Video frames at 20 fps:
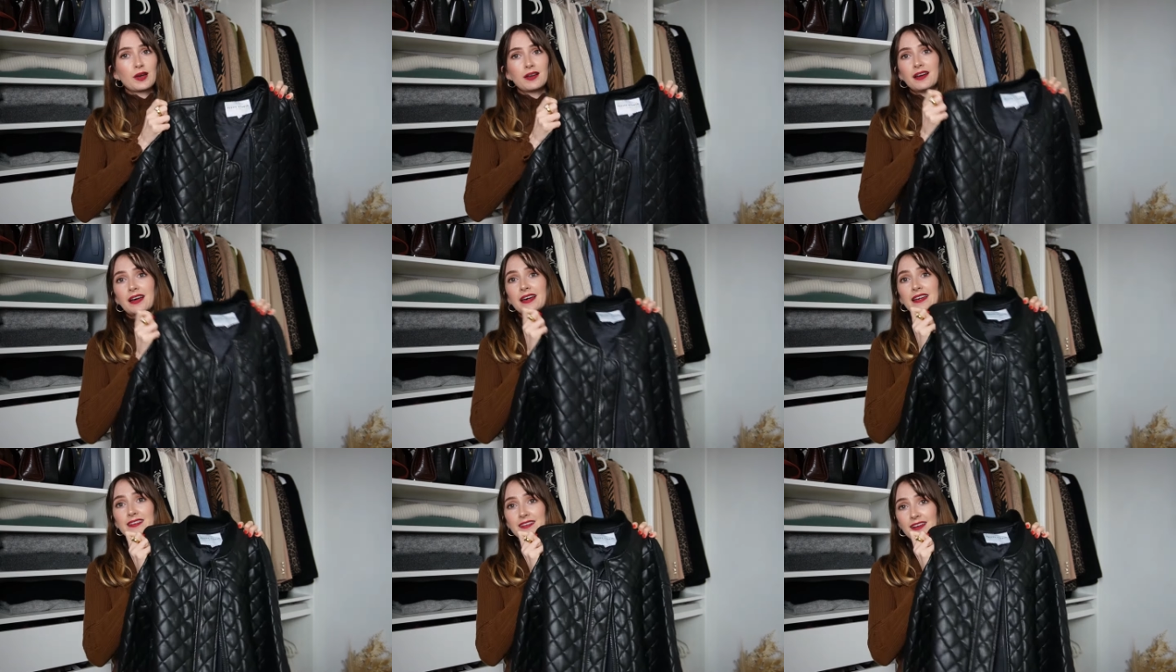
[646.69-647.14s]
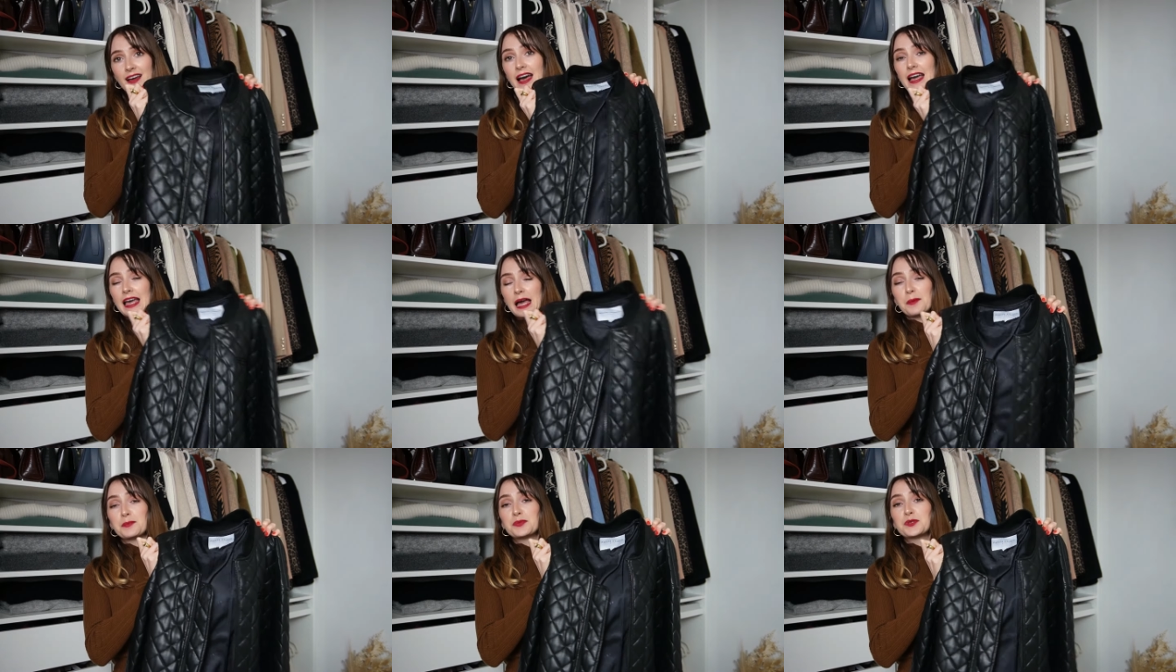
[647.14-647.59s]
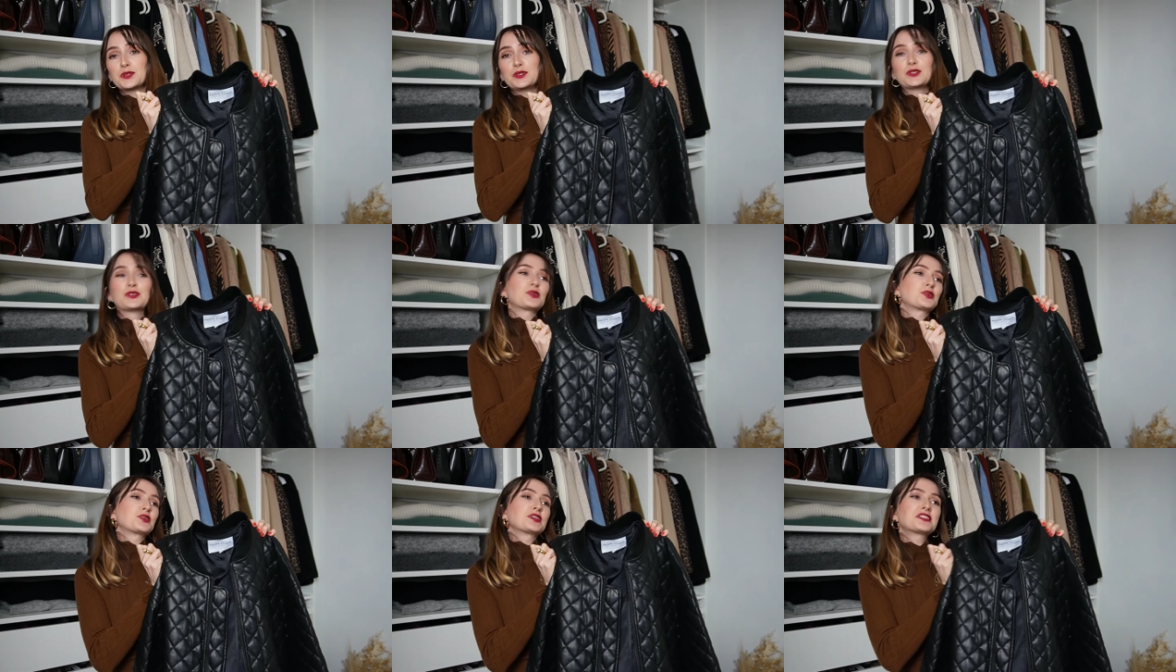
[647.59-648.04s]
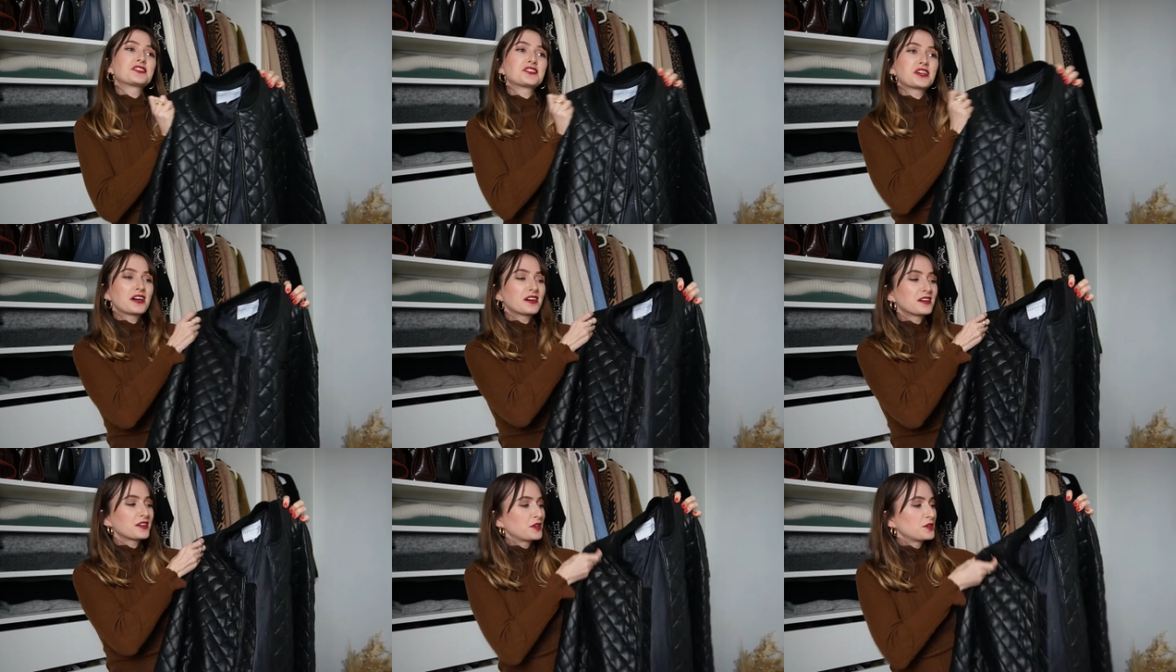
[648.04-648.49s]
I absolutely adore this
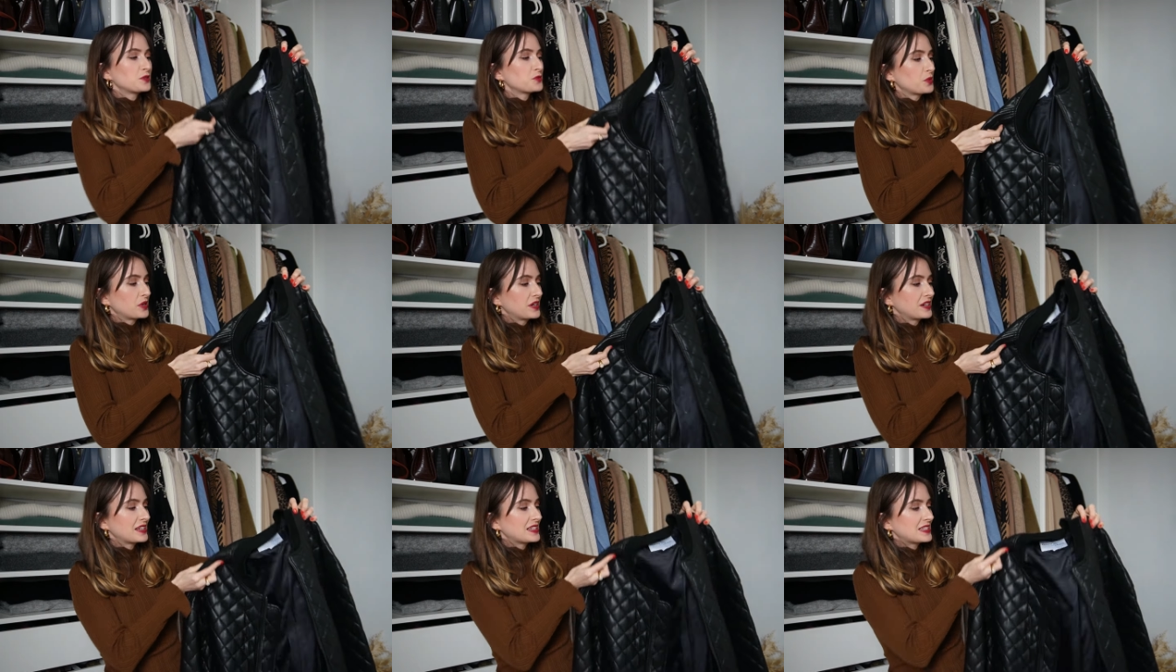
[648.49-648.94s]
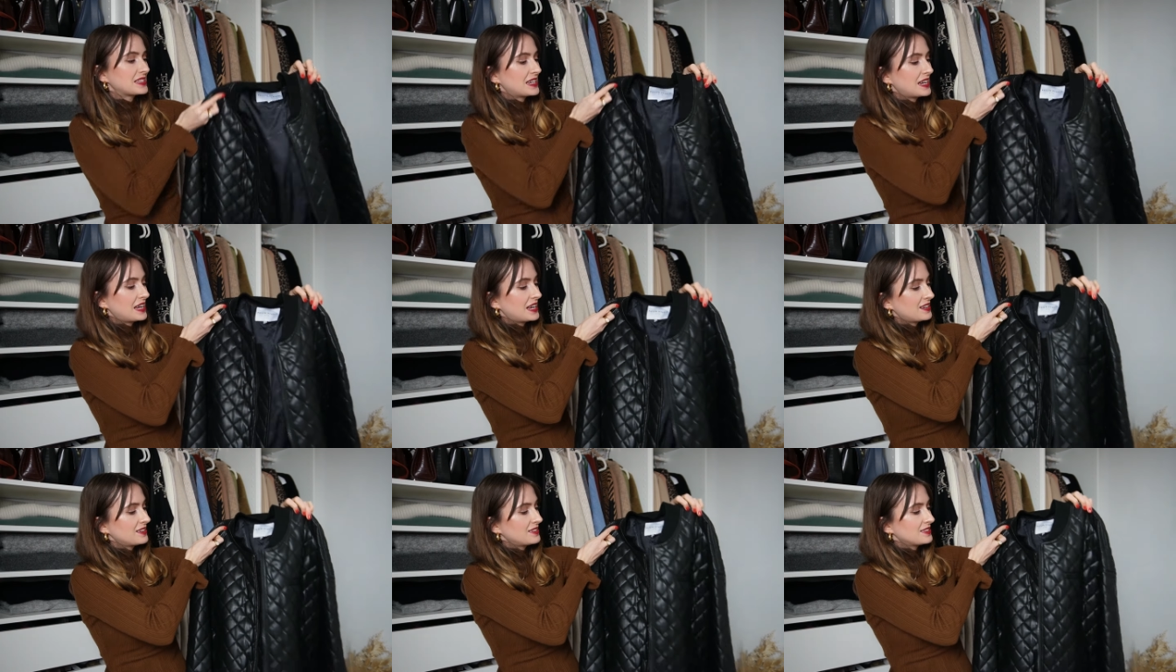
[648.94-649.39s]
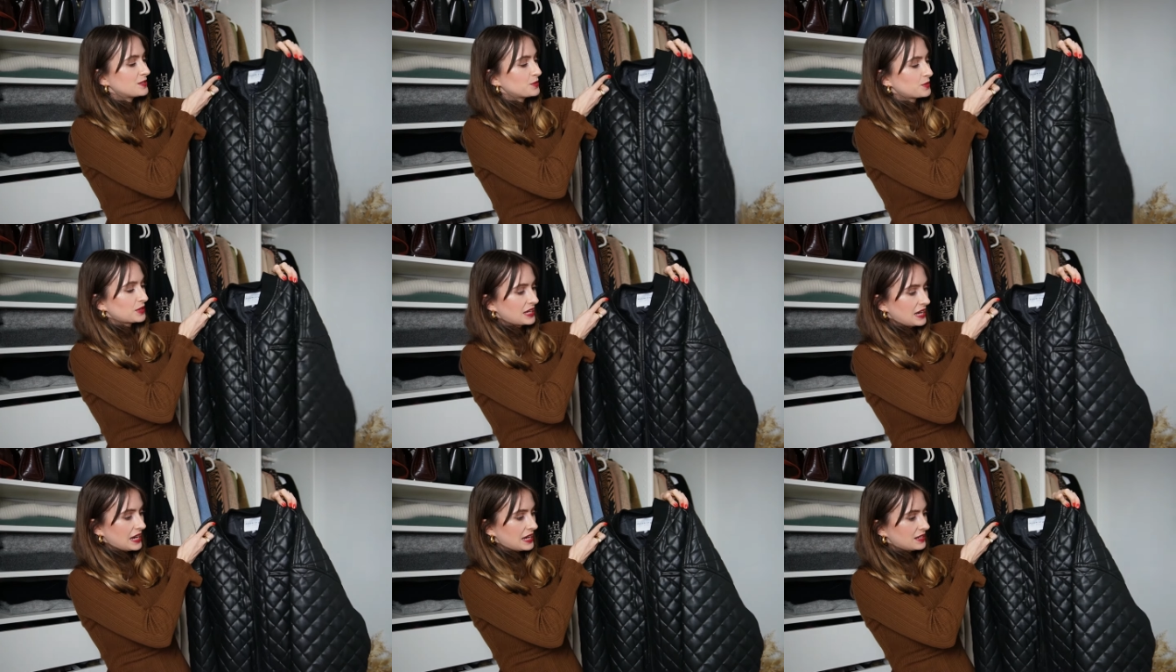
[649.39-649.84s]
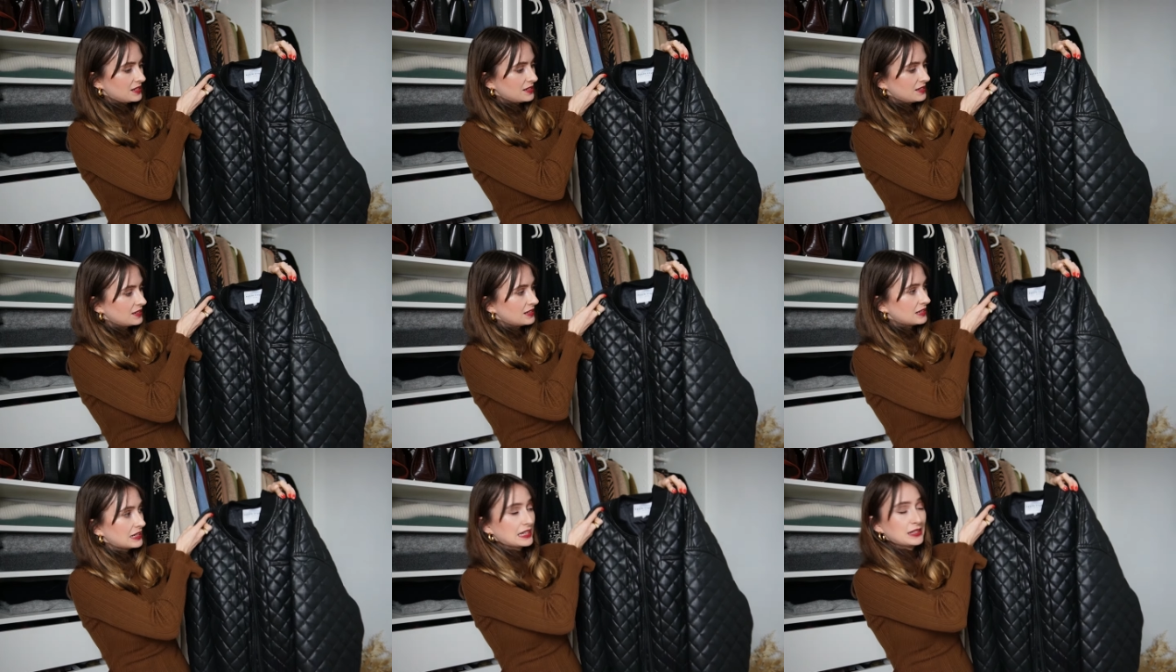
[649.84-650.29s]
jacket. I was wearing it today. So again,
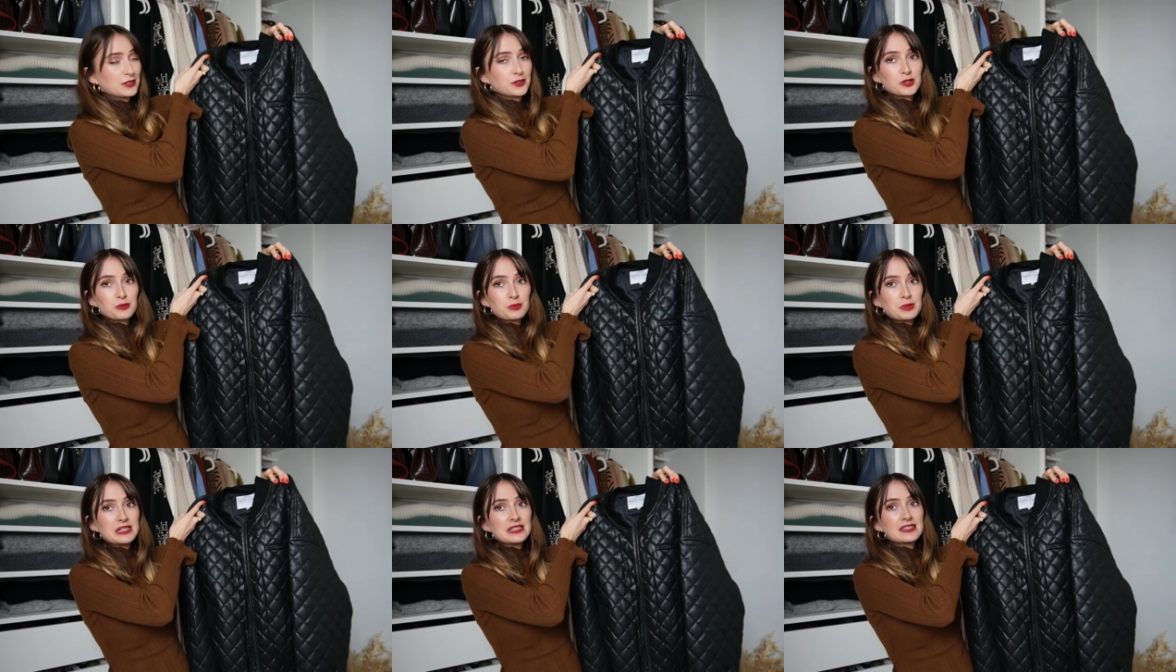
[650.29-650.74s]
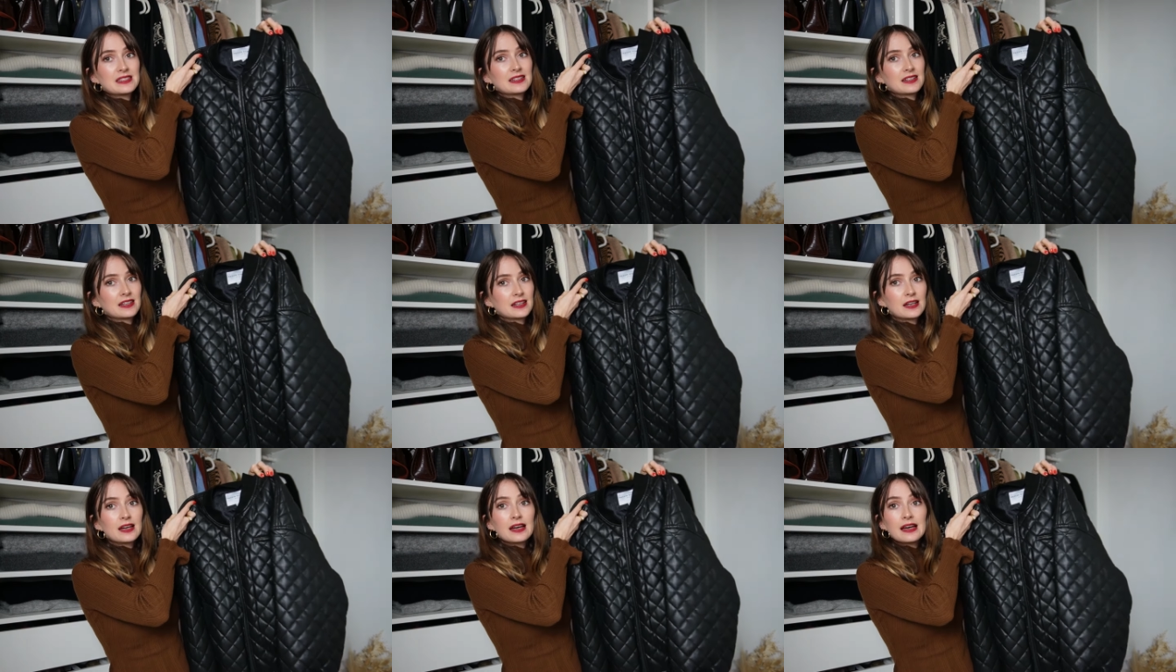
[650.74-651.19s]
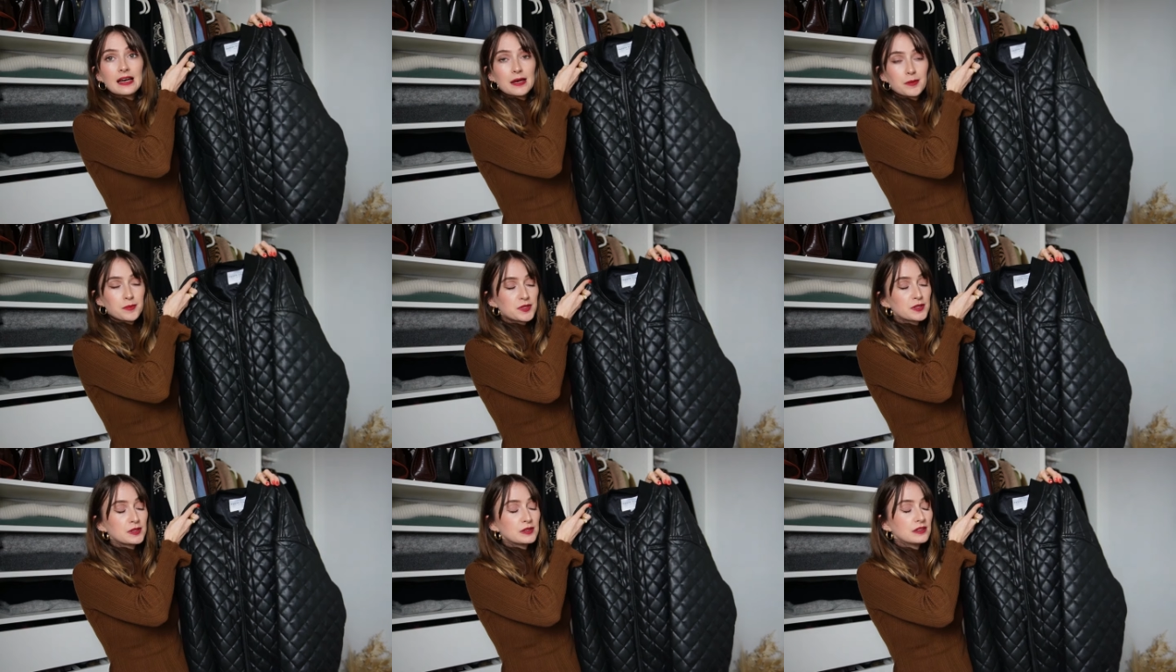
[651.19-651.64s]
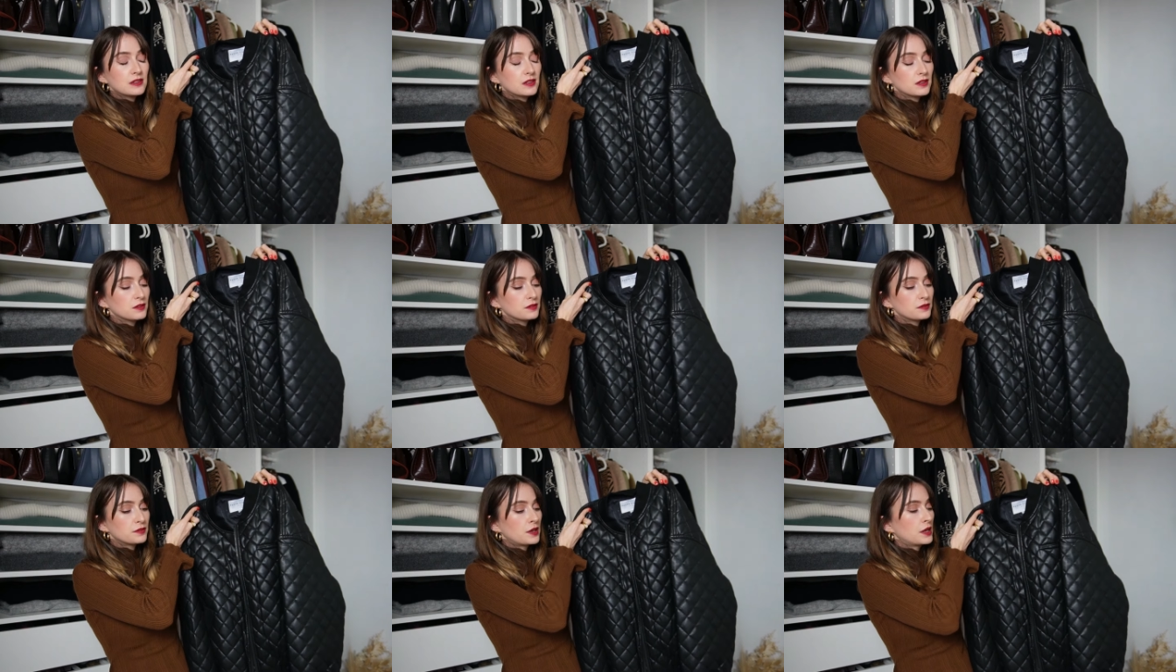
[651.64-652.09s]
another piece that I absolutely
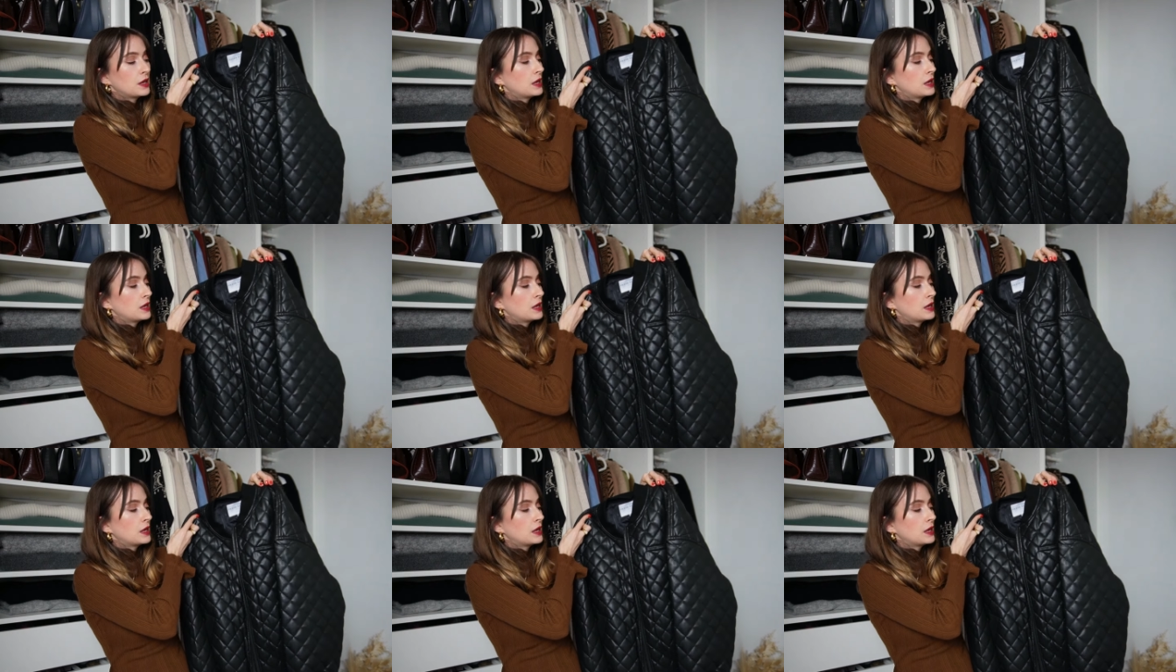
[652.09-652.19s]
love.